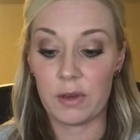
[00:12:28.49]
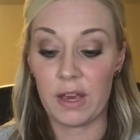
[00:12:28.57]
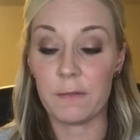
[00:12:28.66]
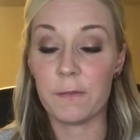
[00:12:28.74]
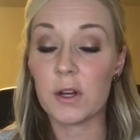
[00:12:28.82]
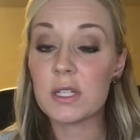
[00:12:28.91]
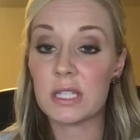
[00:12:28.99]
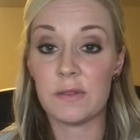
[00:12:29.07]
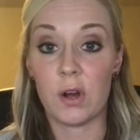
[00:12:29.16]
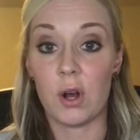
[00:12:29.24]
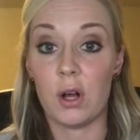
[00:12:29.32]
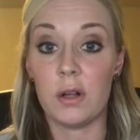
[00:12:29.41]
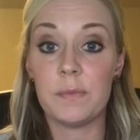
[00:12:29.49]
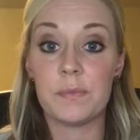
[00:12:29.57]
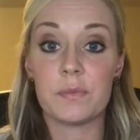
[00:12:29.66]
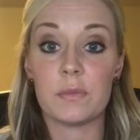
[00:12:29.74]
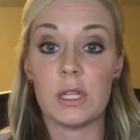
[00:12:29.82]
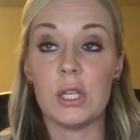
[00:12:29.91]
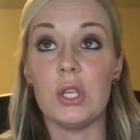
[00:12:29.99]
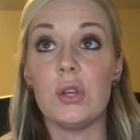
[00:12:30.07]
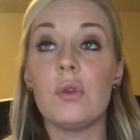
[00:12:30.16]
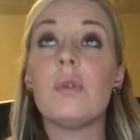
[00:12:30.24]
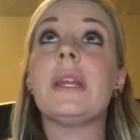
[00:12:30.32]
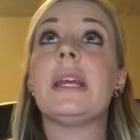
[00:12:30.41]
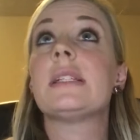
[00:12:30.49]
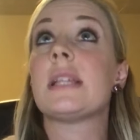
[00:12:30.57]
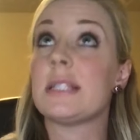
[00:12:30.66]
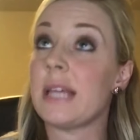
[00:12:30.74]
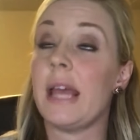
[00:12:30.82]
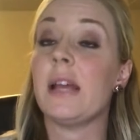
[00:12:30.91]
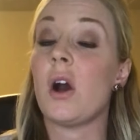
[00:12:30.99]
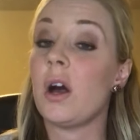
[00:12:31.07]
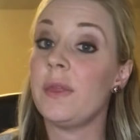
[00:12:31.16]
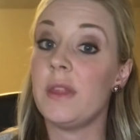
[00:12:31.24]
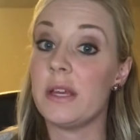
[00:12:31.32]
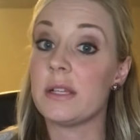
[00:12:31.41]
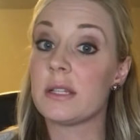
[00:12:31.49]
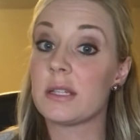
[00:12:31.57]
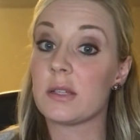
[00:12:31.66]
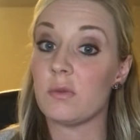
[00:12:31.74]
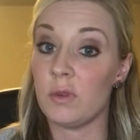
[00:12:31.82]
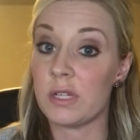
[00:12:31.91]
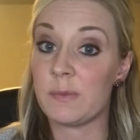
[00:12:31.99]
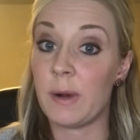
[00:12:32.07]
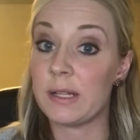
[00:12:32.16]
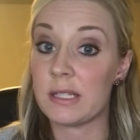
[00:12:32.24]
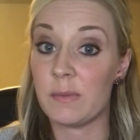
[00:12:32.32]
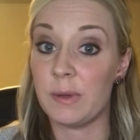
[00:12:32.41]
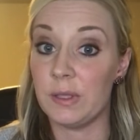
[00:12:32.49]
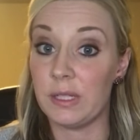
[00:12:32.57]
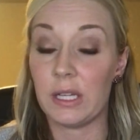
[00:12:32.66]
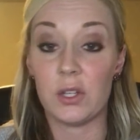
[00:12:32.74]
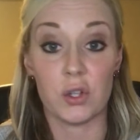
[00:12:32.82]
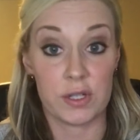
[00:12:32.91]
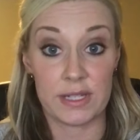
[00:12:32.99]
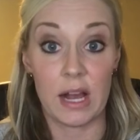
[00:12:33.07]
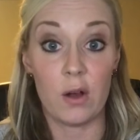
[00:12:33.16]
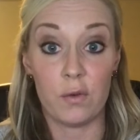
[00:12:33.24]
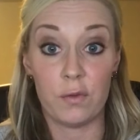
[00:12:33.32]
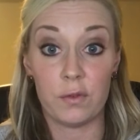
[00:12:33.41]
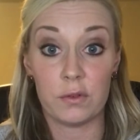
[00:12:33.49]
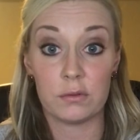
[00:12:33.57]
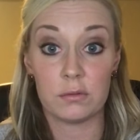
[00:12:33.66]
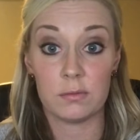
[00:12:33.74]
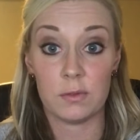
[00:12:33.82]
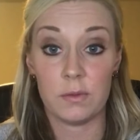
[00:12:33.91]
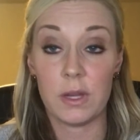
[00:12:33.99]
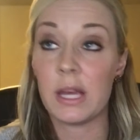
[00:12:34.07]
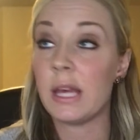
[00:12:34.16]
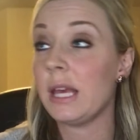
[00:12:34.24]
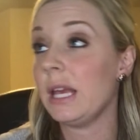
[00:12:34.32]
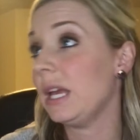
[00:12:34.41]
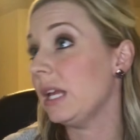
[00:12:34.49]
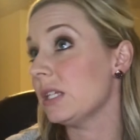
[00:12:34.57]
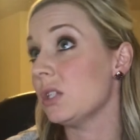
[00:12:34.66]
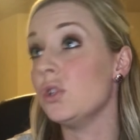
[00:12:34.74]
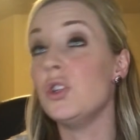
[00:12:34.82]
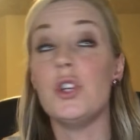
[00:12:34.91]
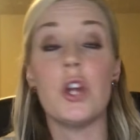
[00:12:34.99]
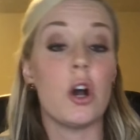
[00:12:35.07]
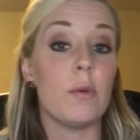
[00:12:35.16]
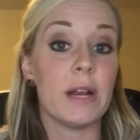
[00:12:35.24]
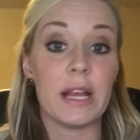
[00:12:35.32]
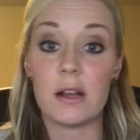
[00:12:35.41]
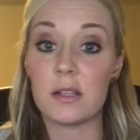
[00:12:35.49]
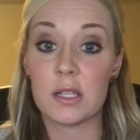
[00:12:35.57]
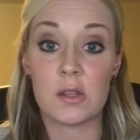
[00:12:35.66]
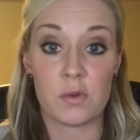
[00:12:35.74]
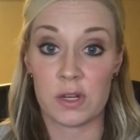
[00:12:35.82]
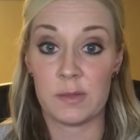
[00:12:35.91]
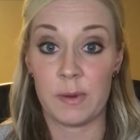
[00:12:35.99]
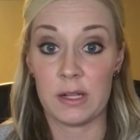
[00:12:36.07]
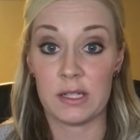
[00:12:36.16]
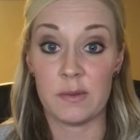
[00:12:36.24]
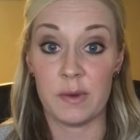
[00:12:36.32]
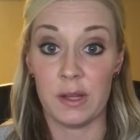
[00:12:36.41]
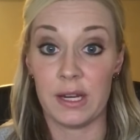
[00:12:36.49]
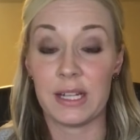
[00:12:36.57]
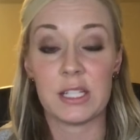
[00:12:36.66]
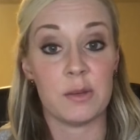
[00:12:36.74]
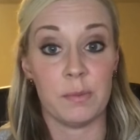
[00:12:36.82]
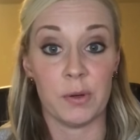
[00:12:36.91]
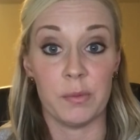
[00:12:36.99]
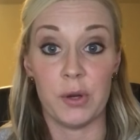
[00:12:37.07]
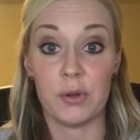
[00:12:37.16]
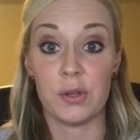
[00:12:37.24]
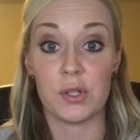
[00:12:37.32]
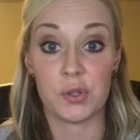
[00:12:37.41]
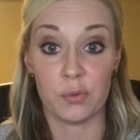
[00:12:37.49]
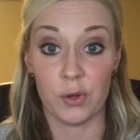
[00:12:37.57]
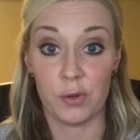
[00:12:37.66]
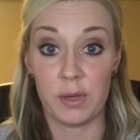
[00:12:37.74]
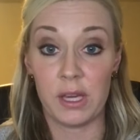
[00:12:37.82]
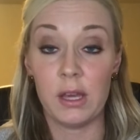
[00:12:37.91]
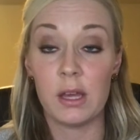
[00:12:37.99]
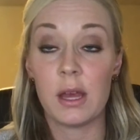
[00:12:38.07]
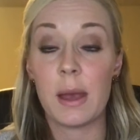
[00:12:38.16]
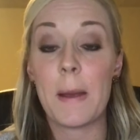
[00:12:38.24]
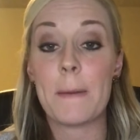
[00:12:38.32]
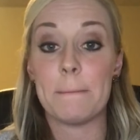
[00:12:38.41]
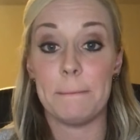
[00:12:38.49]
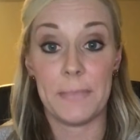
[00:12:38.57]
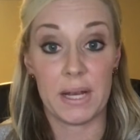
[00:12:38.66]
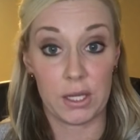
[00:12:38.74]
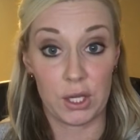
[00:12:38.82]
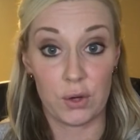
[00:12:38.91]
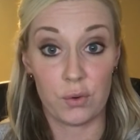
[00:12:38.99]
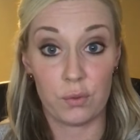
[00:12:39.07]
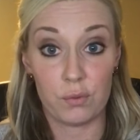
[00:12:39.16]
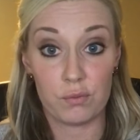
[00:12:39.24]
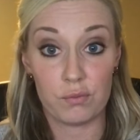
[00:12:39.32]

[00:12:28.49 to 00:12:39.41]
Okay, first of all, you need to take on this responsibility yourself. It is nobody else's responsibility to promote you to Ruby but you.